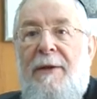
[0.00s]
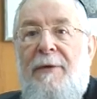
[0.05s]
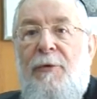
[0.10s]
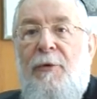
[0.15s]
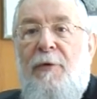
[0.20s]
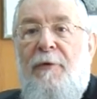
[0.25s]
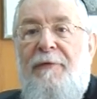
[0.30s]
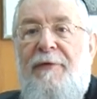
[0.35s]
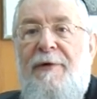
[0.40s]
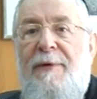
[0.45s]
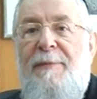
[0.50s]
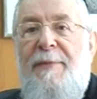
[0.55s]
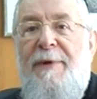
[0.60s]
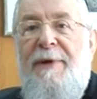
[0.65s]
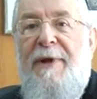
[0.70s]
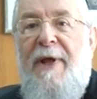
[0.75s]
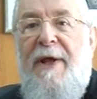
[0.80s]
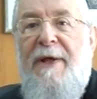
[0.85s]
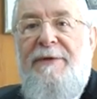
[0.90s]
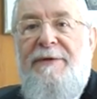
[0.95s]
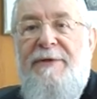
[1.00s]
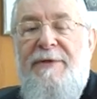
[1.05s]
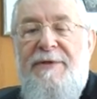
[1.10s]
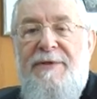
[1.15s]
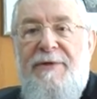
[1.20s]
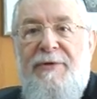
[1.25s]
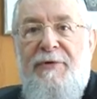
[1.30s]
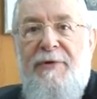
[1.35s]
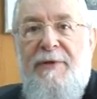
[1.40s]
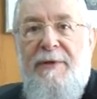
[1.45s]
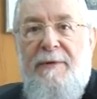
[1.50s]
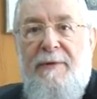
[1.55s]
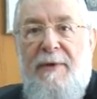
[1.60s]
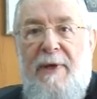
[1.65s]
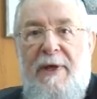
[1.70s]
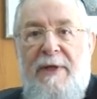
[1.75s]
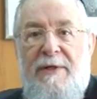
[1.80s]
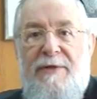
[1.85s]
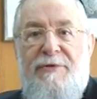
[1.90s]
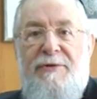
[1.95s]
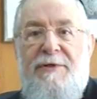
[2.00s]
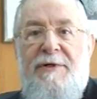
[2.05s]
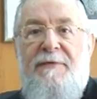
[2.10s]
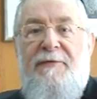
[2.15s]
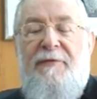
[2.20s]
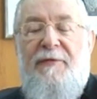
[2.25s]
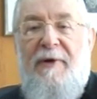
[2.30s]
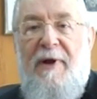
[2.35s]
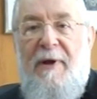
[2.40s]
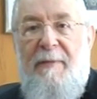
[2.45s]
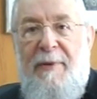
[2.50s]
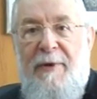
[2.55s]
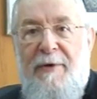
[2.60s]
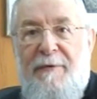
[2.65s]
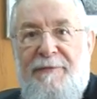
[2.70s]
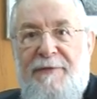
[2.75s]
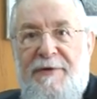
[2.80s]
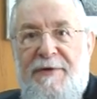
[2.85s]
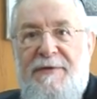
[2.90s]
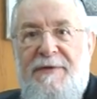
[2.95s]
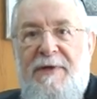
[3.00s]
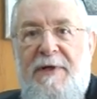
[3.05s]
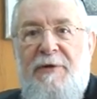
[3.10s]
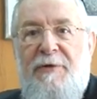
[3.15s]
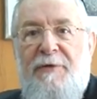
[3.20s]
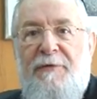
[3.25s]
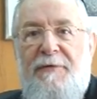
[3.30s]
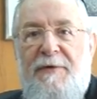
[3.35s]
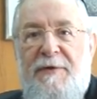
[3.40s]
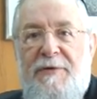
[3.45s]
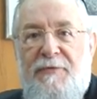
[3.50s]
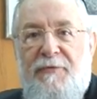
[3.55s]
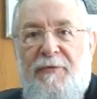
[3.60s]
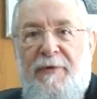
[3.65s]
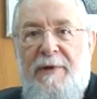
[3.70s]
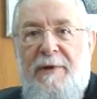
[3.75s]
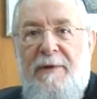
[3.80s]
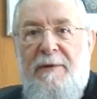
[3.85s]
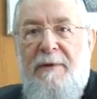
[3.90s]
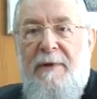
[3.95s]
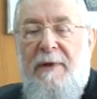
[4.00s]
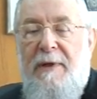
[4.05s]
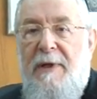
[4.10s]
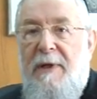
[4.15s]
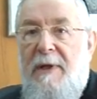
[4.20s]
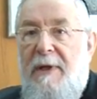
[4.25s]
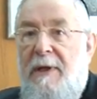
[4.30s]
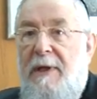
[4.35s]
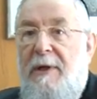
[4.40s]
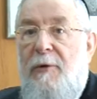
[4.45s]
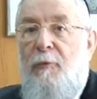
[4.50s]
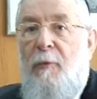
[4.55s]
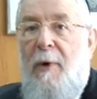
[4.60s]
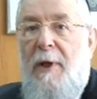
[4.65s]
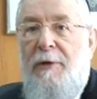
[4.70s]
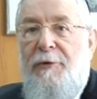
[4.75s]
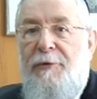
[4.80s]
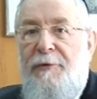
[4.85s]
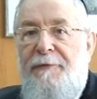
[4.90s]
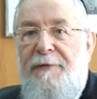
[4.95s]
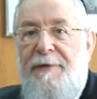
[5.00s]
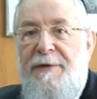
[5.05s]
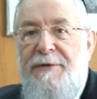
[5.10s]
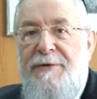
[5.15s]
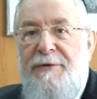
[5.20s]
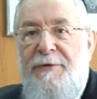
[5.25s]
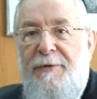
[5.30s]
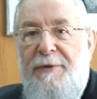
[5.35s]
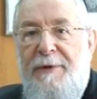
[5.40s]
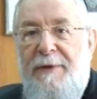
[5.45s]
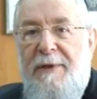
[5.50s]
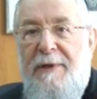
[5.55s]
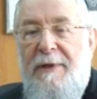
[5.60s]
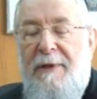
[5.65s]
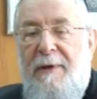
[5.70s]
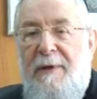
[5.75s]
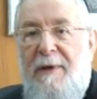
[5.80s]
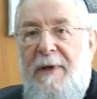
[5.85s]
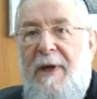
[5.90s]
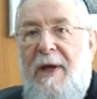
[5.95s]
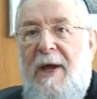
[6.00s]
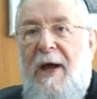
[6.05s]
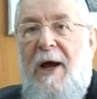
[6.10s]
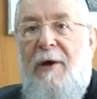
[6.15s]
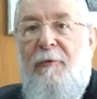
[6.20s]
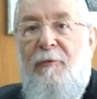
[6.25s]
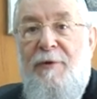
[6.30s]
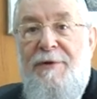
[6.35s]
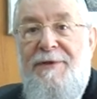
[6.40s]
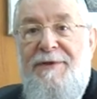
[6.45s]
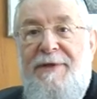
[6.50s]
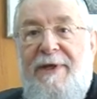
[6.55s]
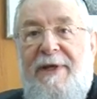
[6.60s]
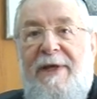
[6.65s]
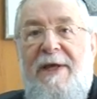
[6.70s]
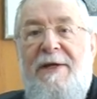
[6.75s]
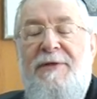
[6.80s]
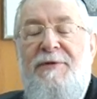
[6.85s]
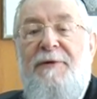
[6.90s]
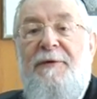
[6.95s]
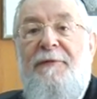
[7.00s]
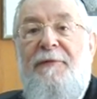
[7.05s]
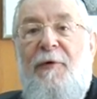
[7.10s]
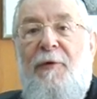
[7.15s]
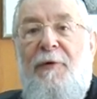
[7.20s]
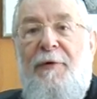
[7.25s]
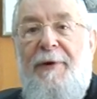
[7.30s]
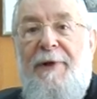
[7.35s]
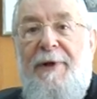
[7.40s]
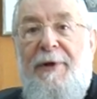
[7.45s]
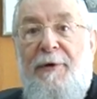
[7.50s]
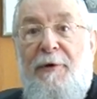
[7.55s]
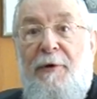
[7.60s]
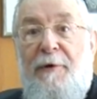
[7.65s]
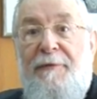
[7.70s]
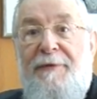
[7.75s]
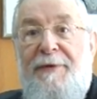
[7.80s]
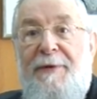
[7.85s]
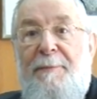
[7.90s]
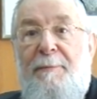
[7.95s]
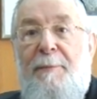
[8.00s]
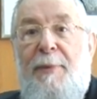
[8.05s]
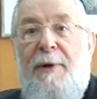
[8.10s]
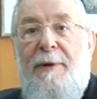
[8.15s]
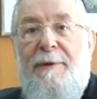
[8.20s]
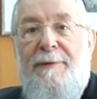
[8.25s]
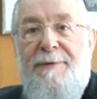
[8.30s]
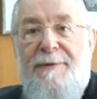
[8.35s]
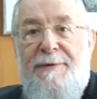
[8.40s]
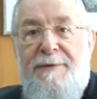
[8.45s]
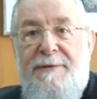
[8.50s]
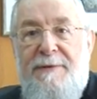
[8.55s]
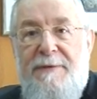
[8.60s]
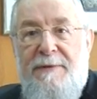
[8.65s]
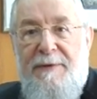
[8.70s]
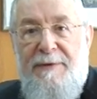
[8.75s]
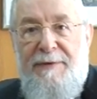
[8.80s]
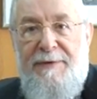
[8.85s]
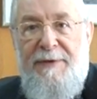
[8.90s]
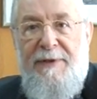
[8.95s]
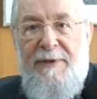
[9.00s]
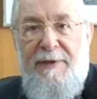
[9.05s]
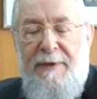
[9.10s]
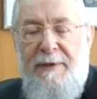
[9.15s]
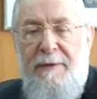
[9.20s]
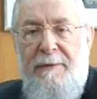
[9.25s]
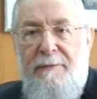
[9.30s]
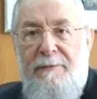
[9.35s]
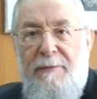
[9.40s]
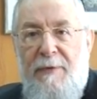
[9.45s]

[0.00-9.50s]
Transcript: November 93, as Chief Rabbi of the State of Israel, in Waldorf Astoria, I was the guest of honor of the Bonds dinner.